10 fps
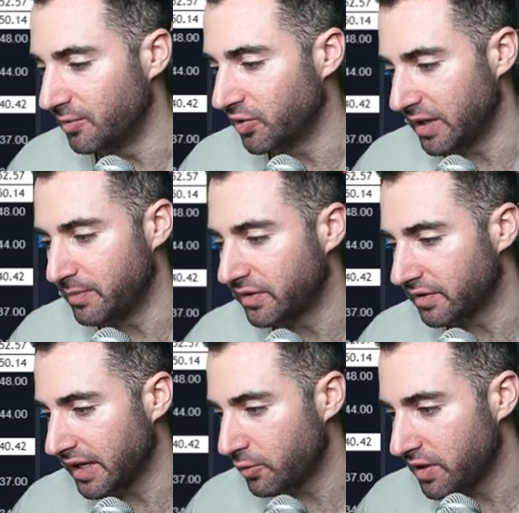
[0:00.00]
So again, Mrs.
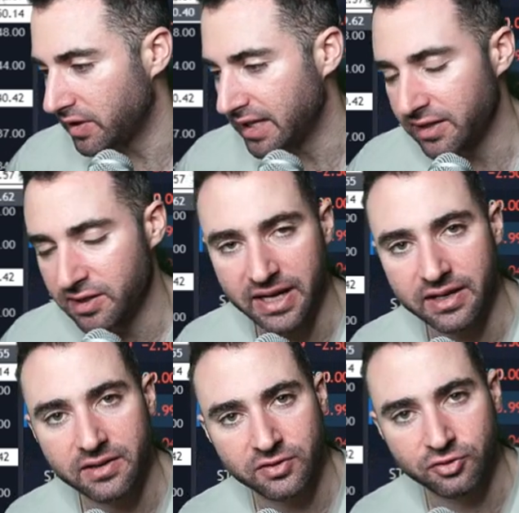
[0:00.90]
Litecoin, the
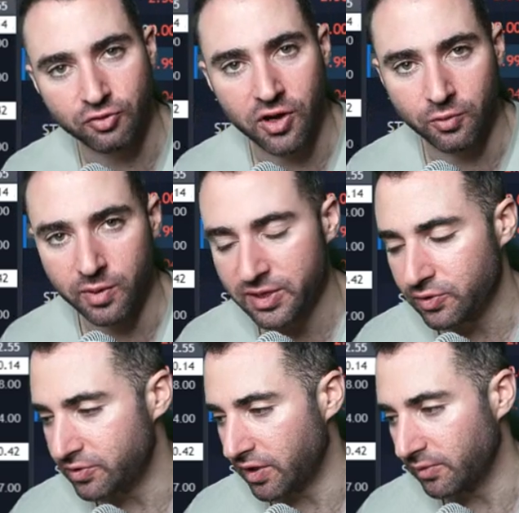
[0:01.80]
independent, strong woman
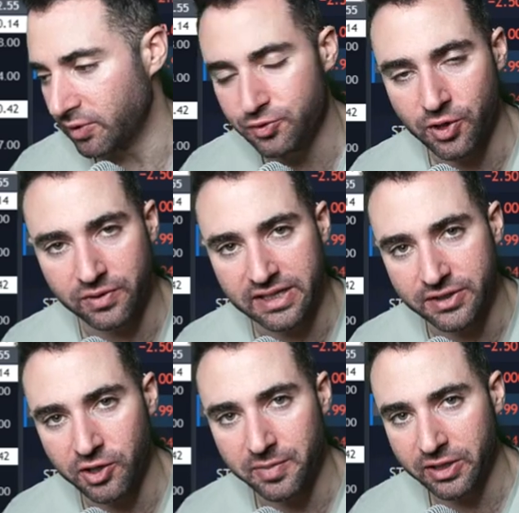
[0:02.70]
who don't need
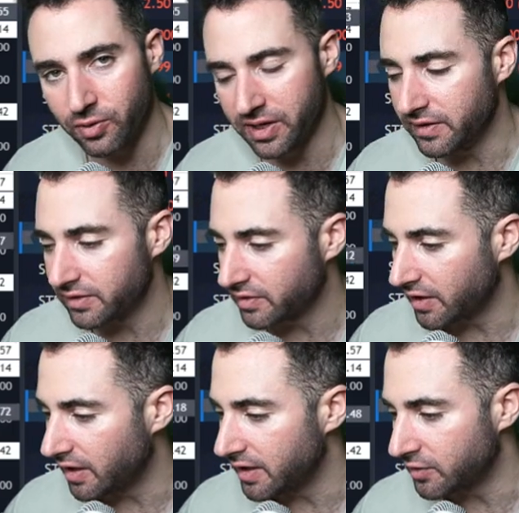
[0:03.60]
no Bitcoin in this
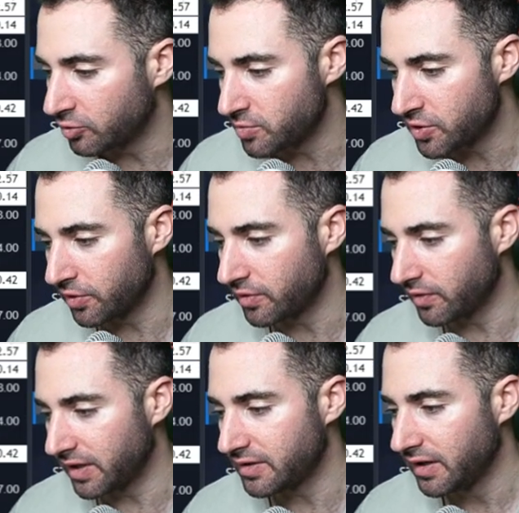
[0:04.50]
cryptocurrency
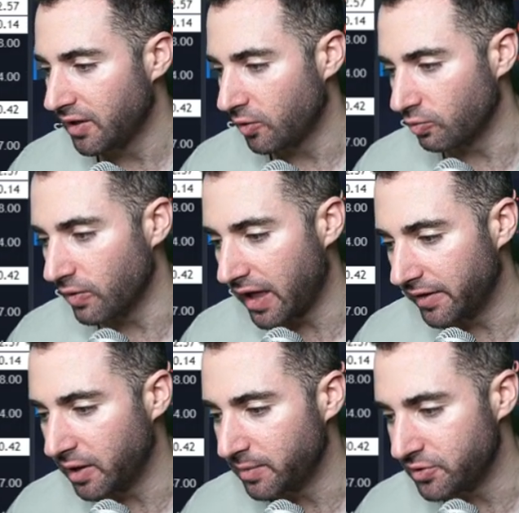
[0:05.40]
land,
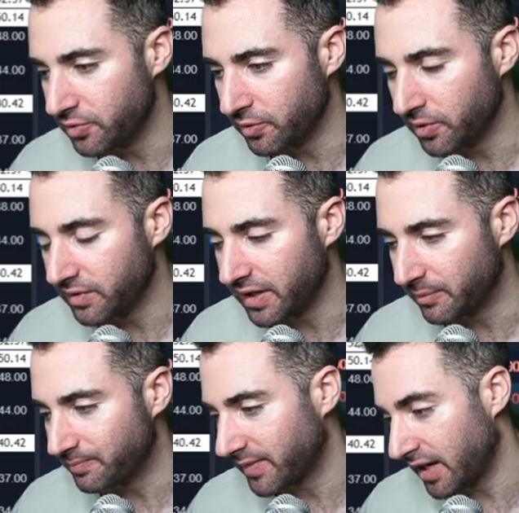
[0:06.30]
rallying up and doing her own
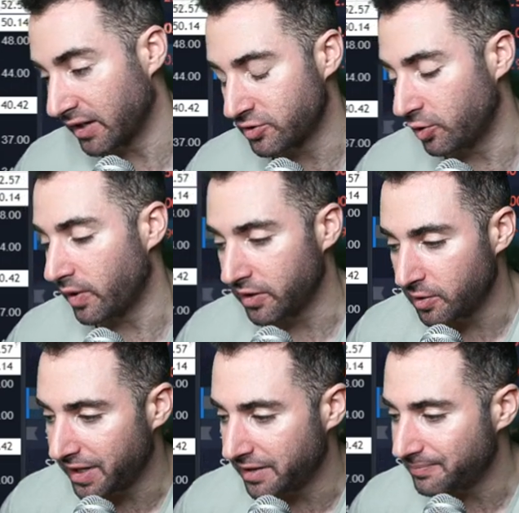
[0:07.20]
thing, and actually quite
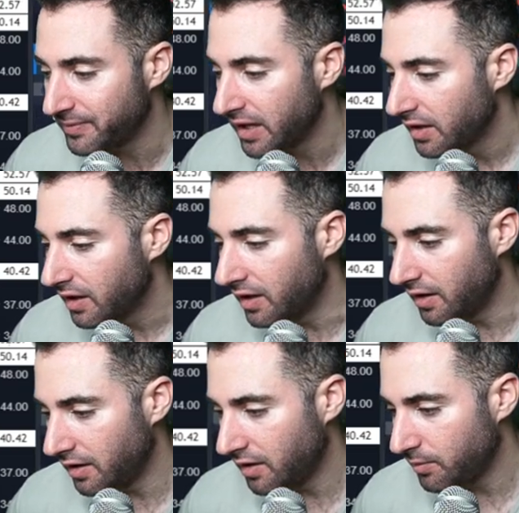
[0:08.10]
independent.
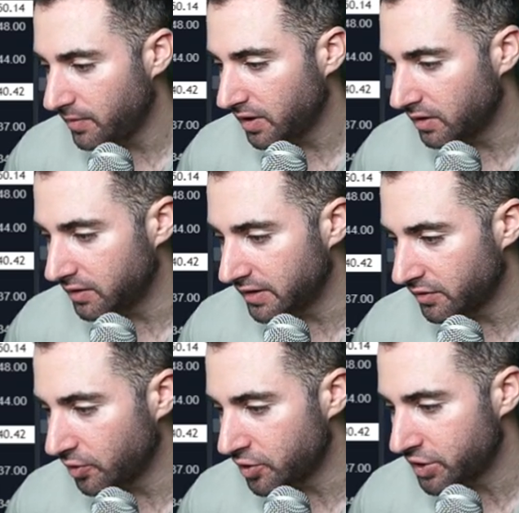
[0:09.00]
Let's
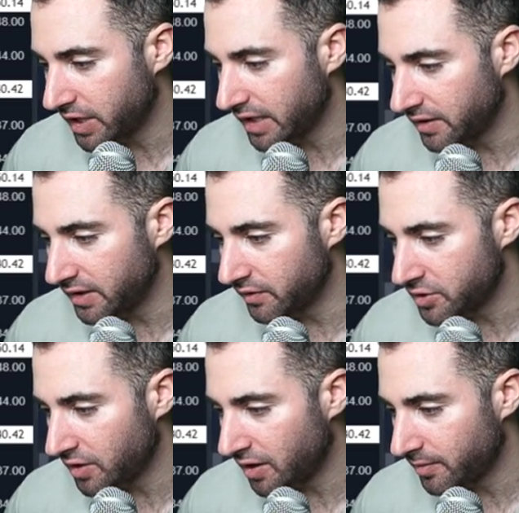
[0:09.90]
go check out the other
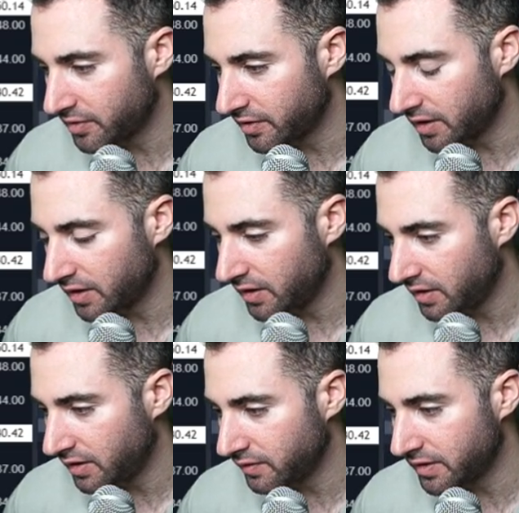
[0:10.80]
tops.
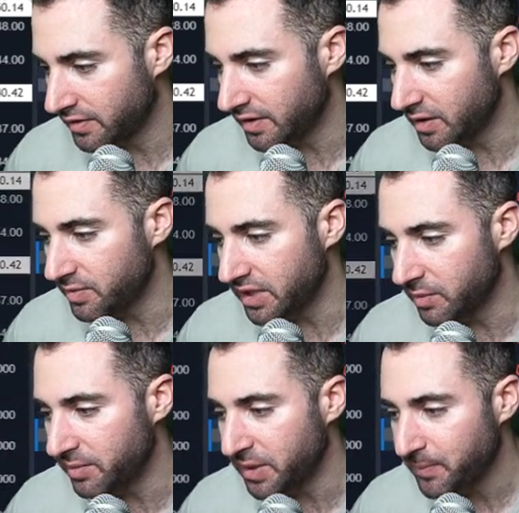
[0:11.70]
Let's see,
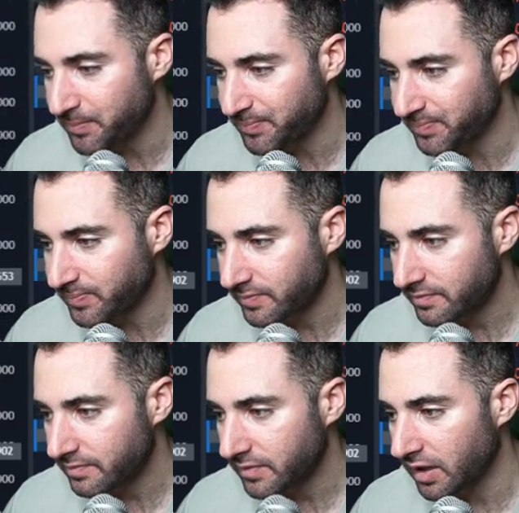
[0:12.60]
BNB
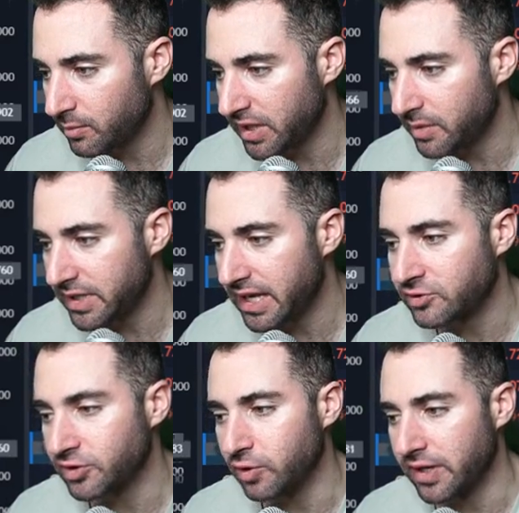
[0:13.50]

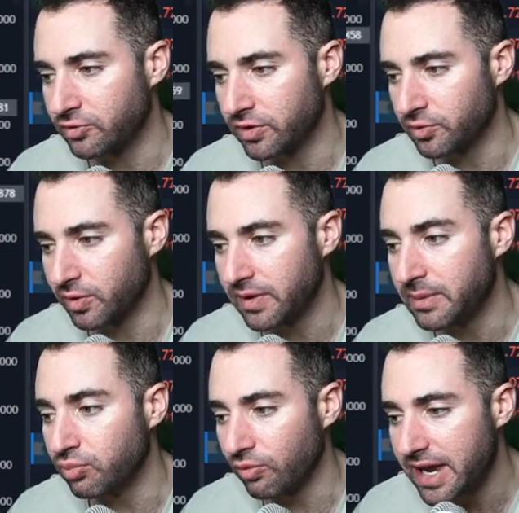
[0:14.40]
actually quite strong as well
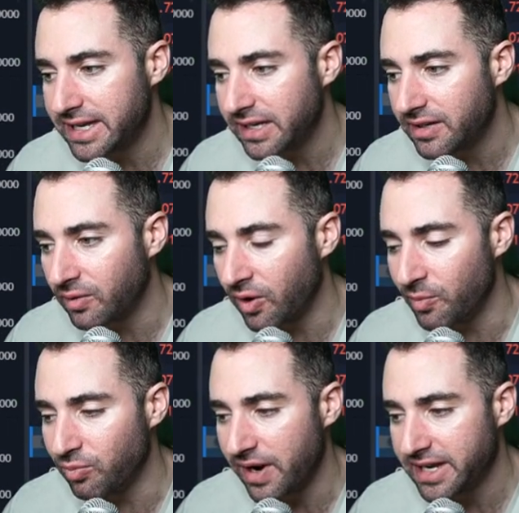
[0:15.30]
in breaking
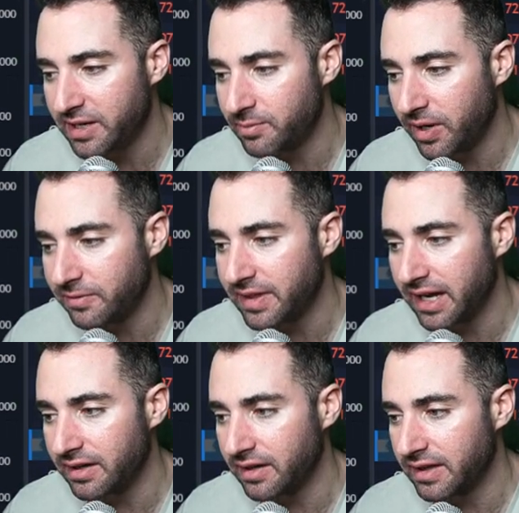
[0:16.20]
above
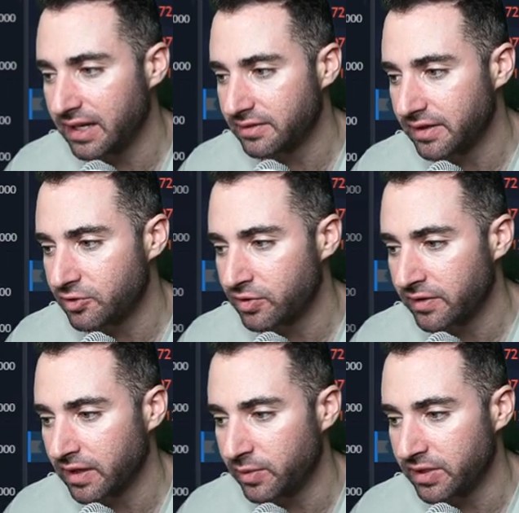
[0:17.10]
that ascending
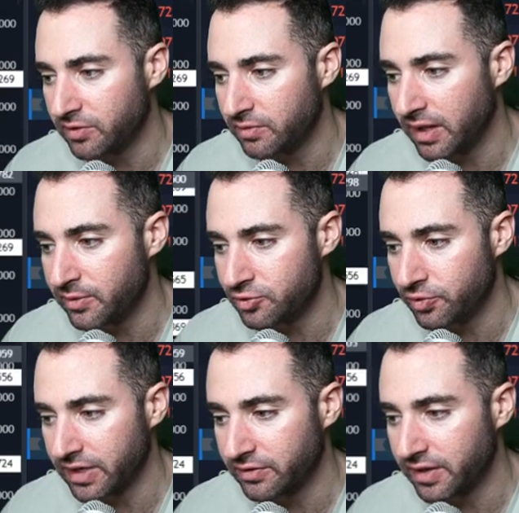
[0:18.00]
triangle that we drew
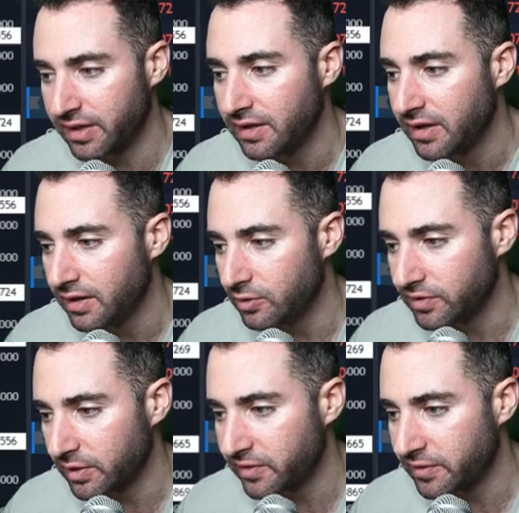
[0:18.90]
in yesterday.
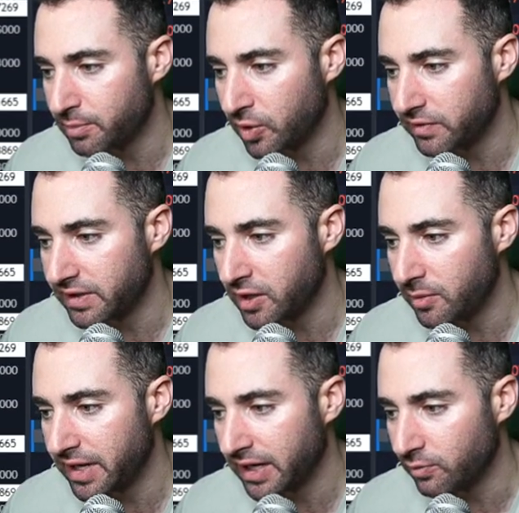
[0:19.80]
Looks like we perfectly come
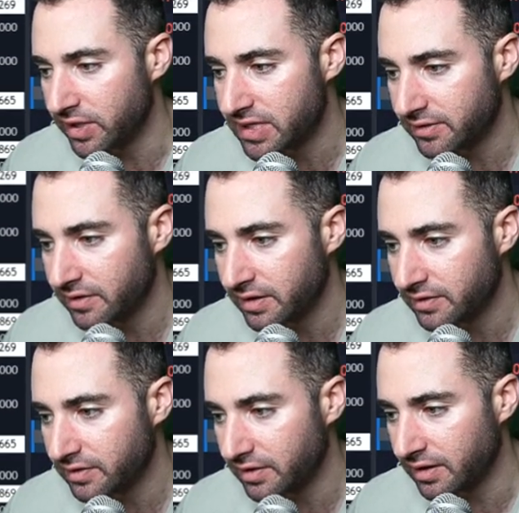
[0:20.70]
back and retested
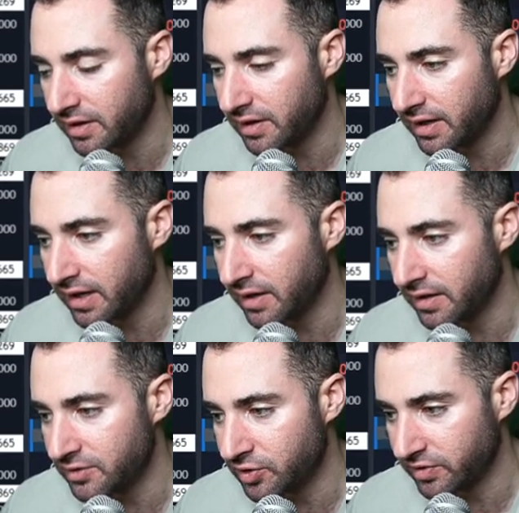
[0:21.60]
this
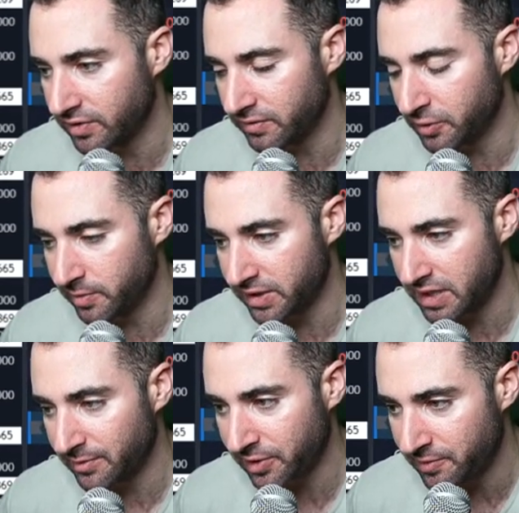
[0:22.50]
just a little bit of
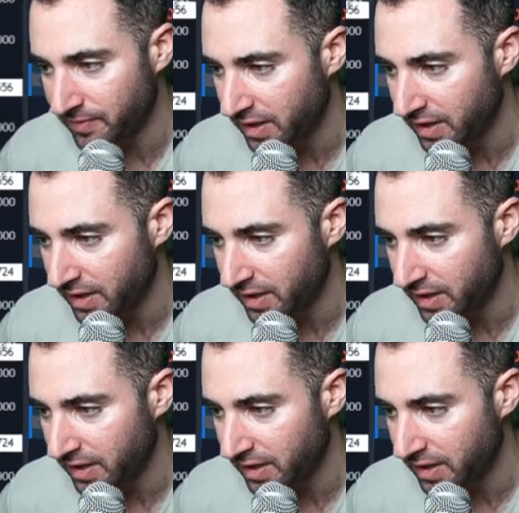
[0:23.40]
time ago,